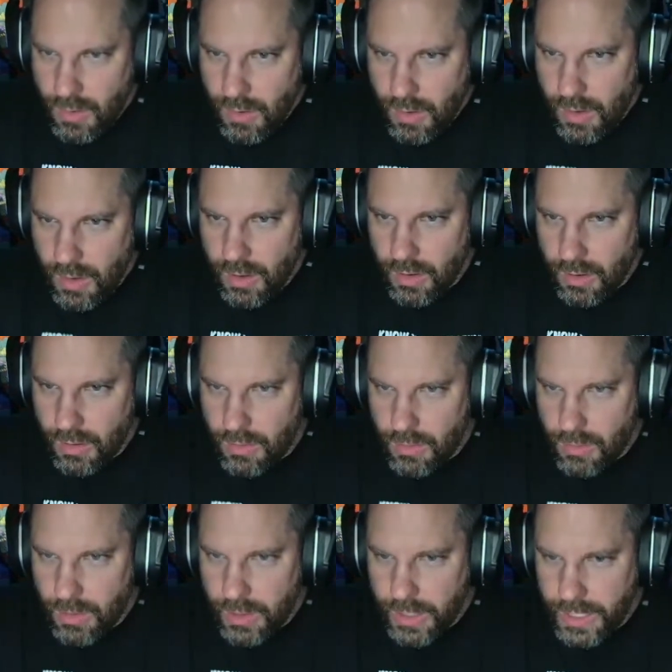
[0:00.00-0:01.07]
All
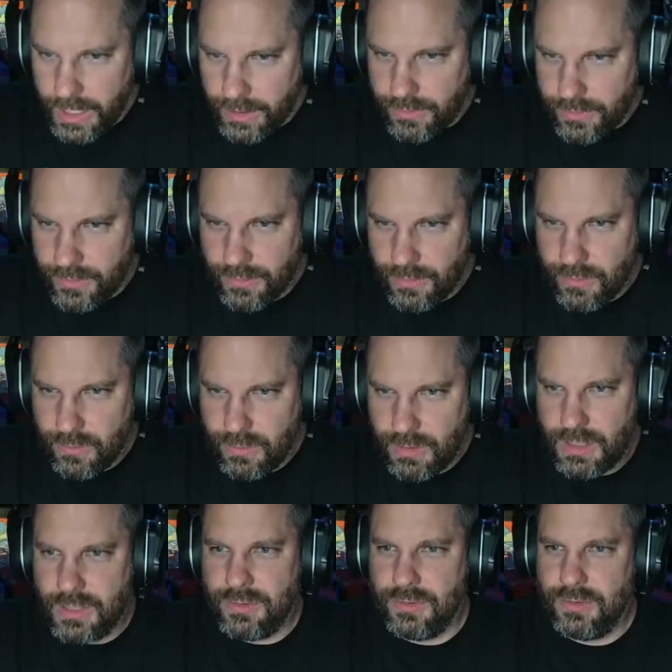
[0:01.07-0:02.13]
right,
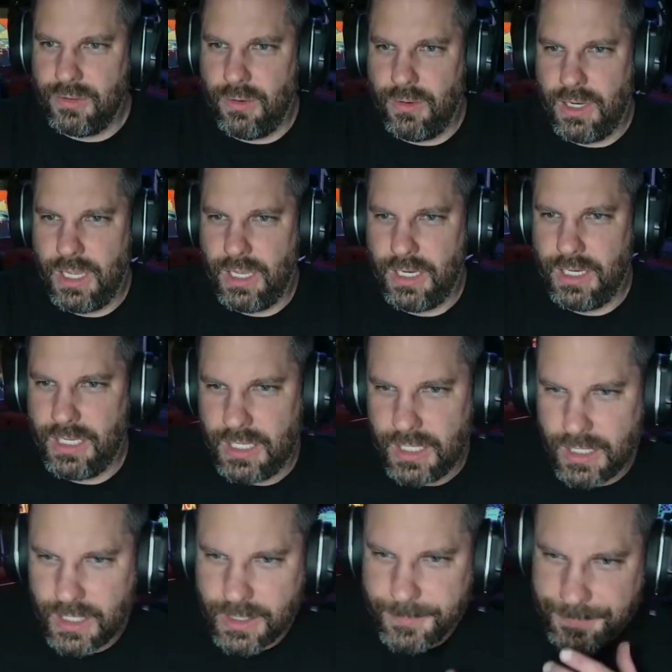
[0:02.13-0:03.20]
what else is going on
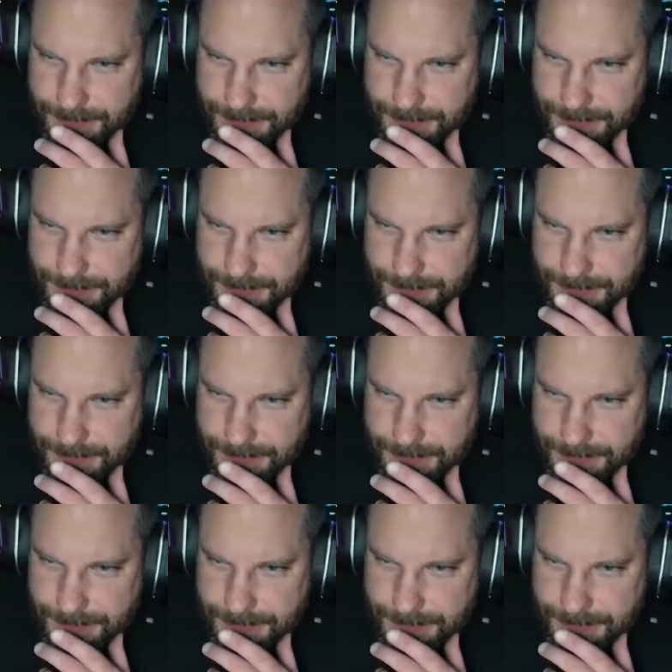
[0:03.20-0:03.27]
here?